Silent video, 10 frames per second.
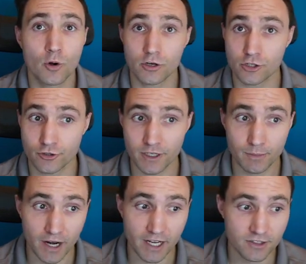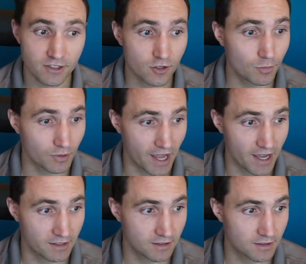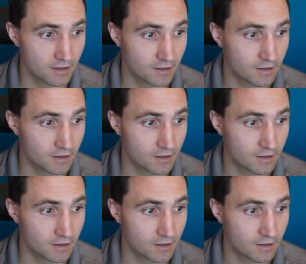or tree branches or plants."